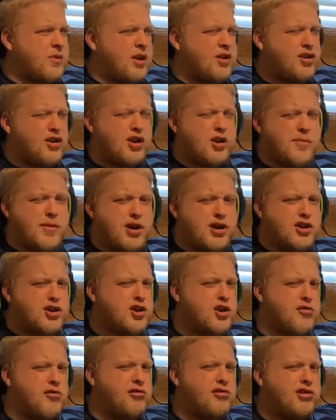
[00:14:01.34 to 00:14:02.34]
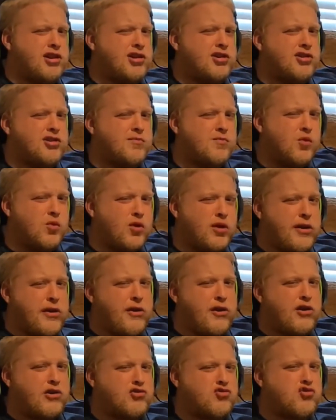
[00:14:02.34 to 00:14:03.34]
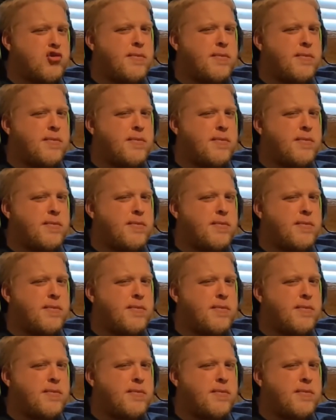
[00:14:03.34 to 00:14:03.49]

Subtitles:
I don't know about you, I tasted more like a